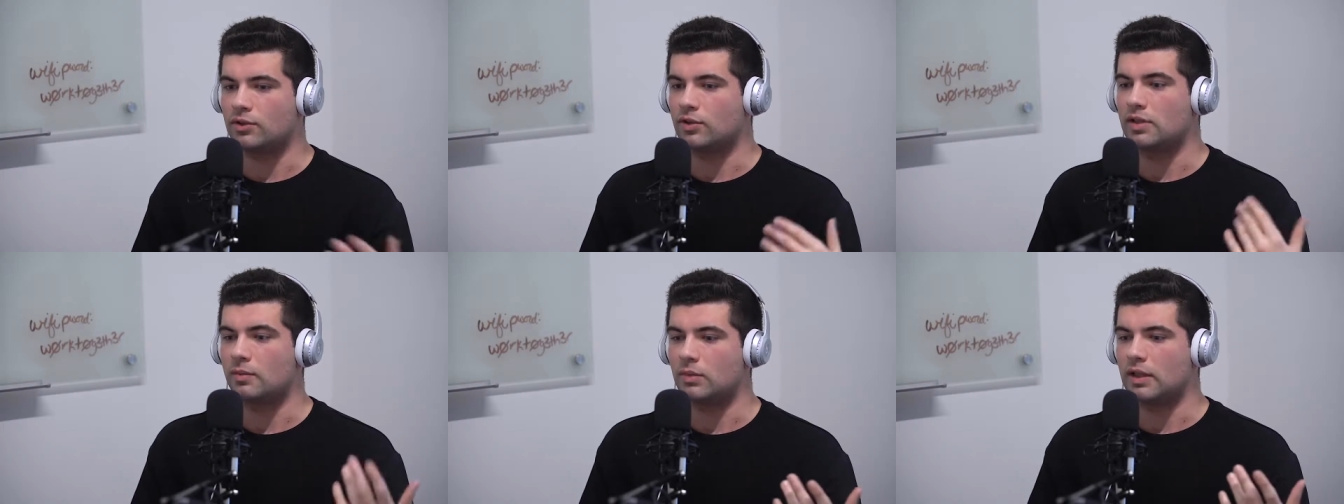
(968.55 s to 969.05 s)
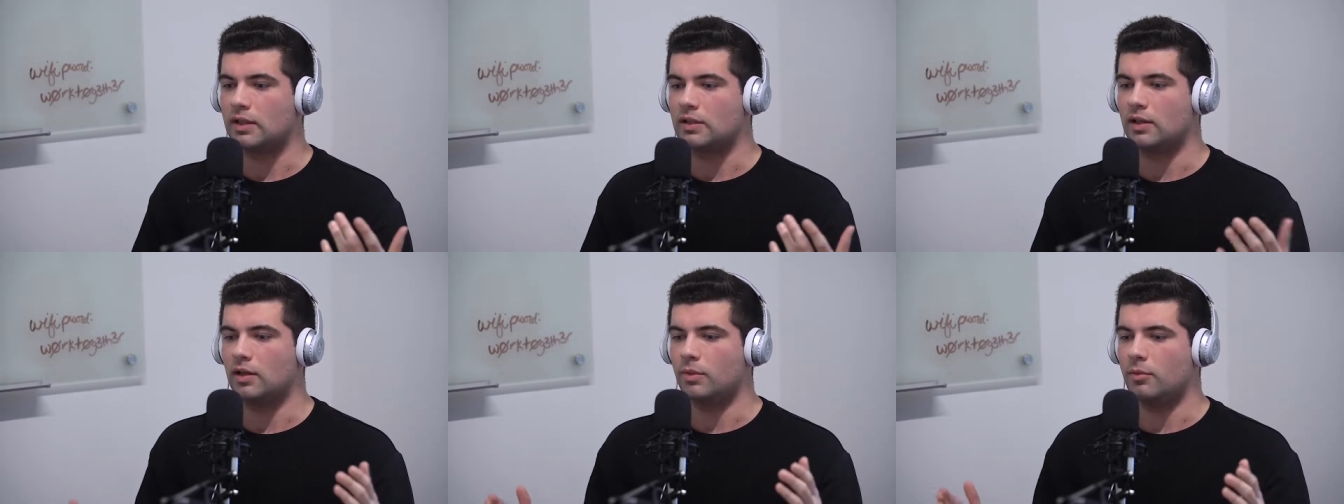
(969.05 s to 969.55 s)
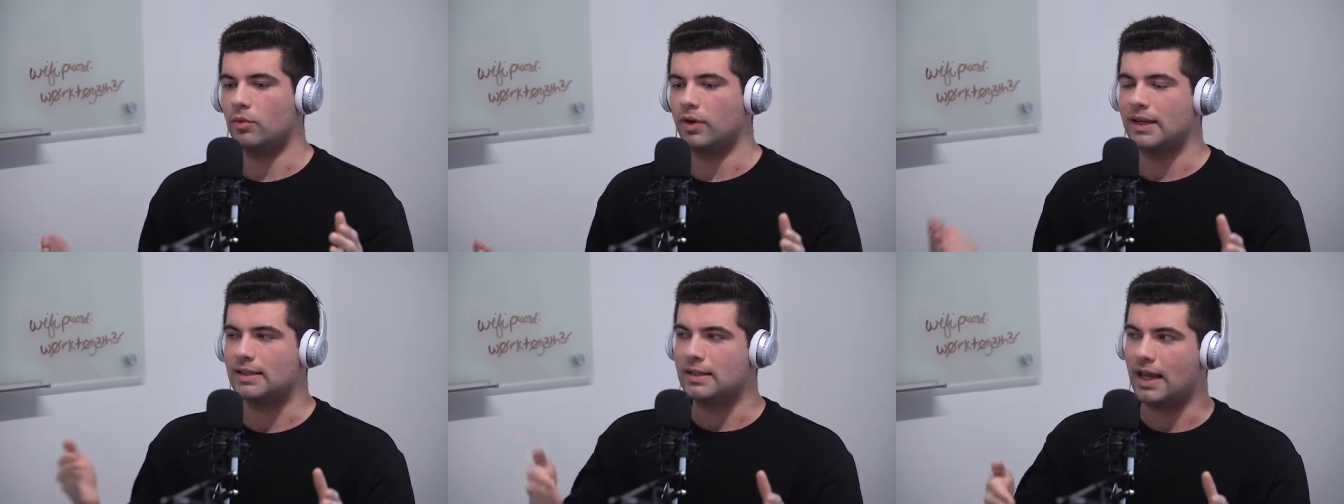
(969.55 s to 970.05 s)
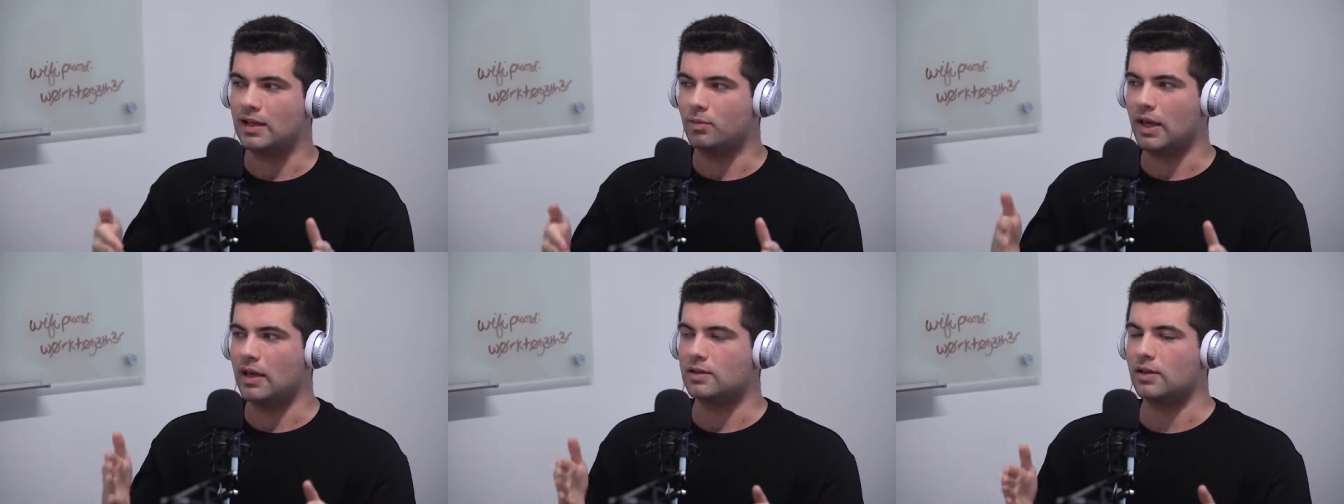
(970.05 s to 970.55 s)
or something that's a little bit more intent
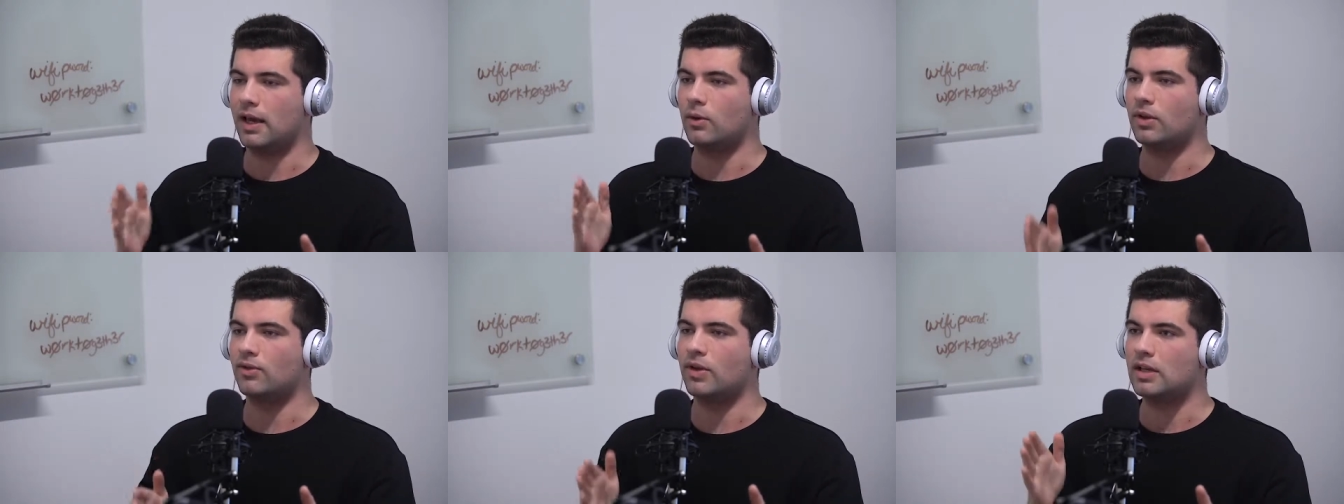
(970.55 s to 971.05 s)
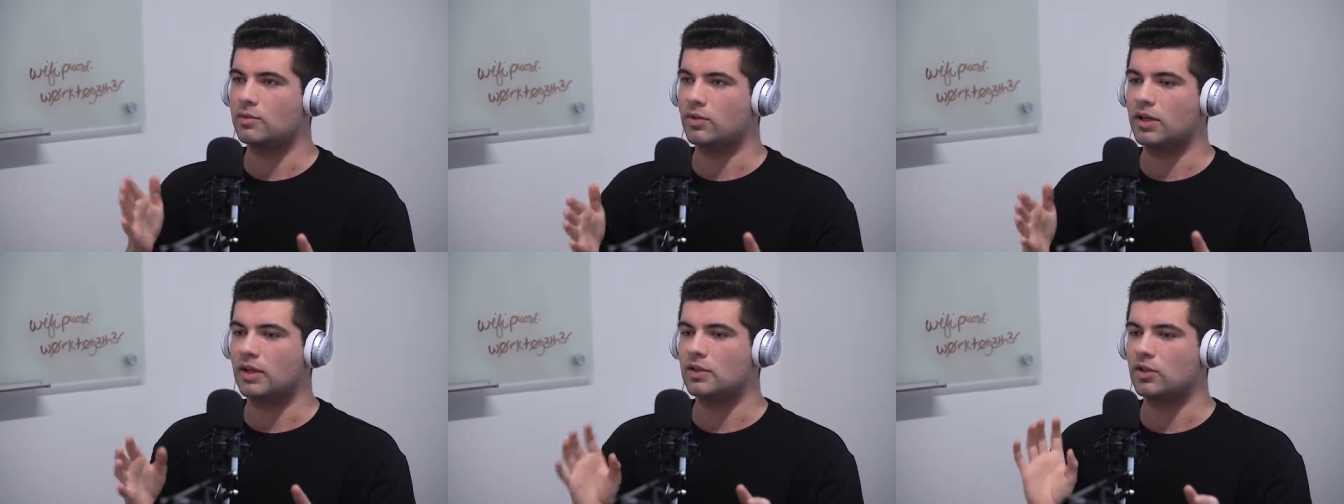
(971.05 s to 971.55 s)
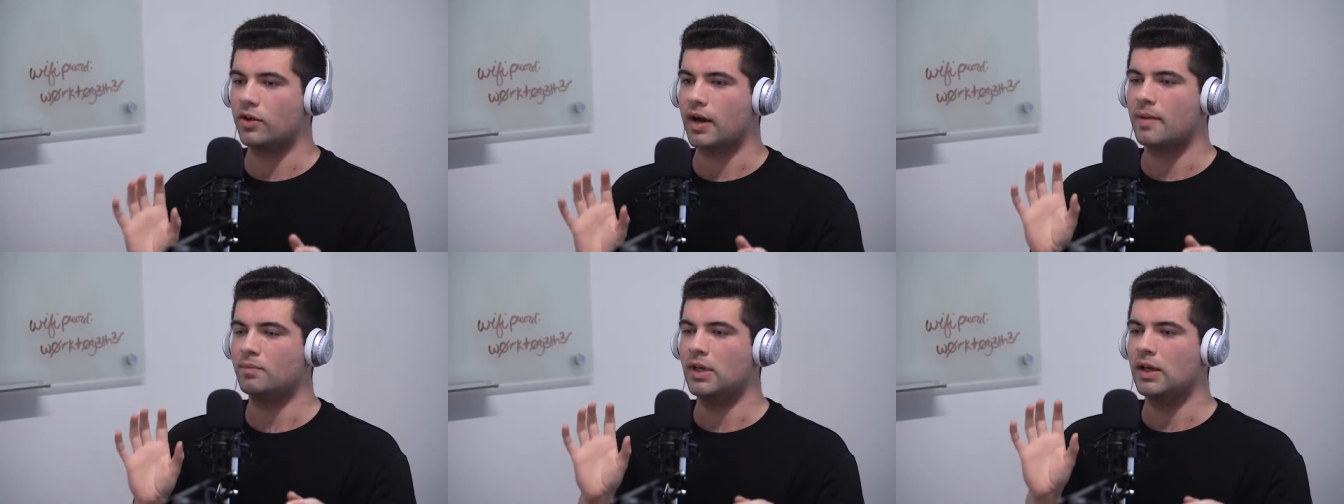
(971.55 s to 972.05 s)
based. Like with Facebook and Instagram,